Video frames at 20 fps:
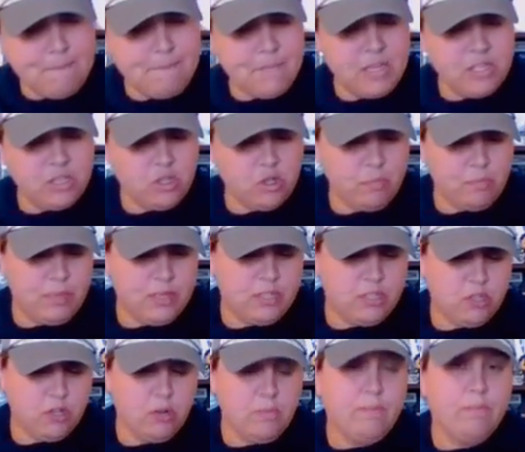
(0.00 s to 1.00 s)
Mister
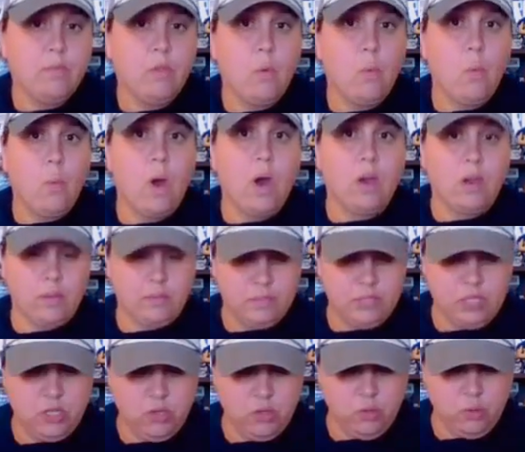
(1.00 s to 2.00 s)
Mister, Welcome
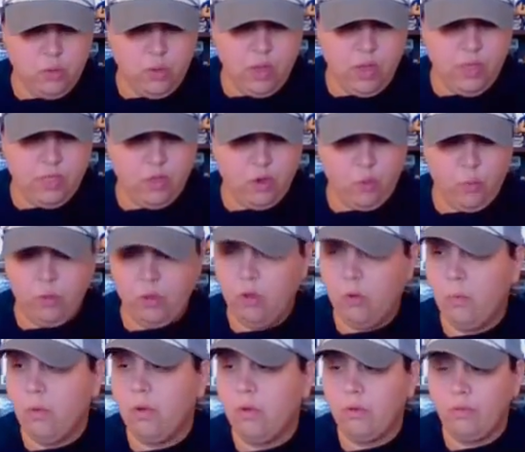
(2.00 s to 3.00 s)
to the
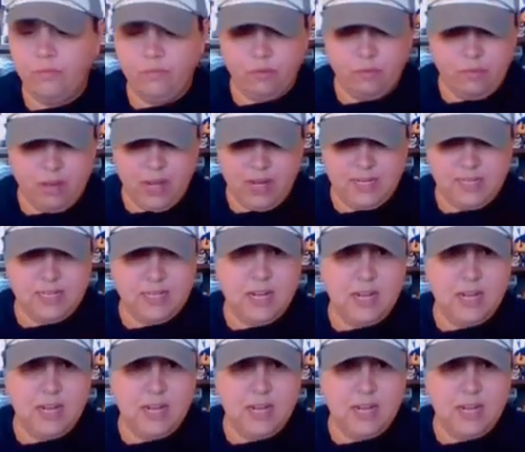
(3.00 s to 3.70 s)
Real World from nineteen